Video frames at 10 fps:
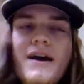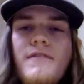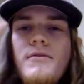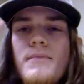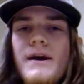
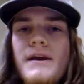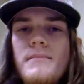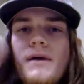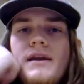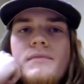Hi
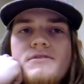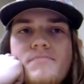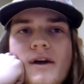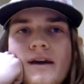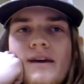everybody, my name
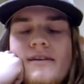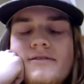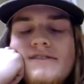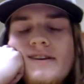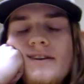is Brian
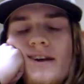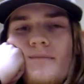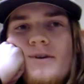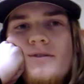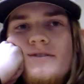Anderson and
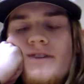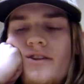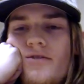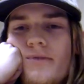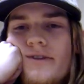I'm here to
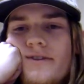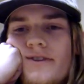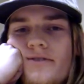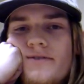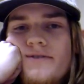tell you about the
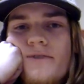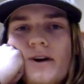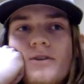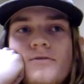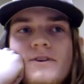theories of
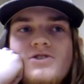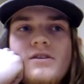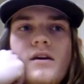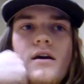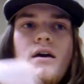color
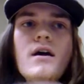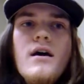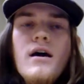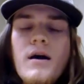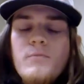vision,
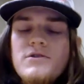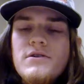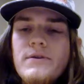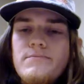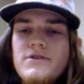
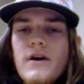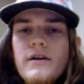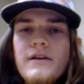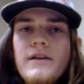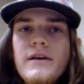which are,
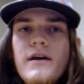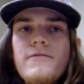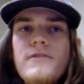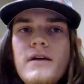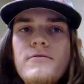shockingly
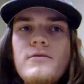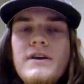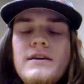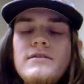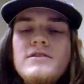enough,
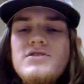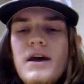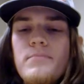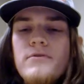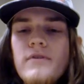covered in the
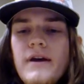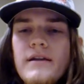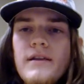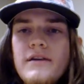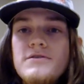chapter
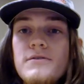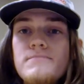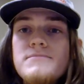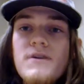and lecture.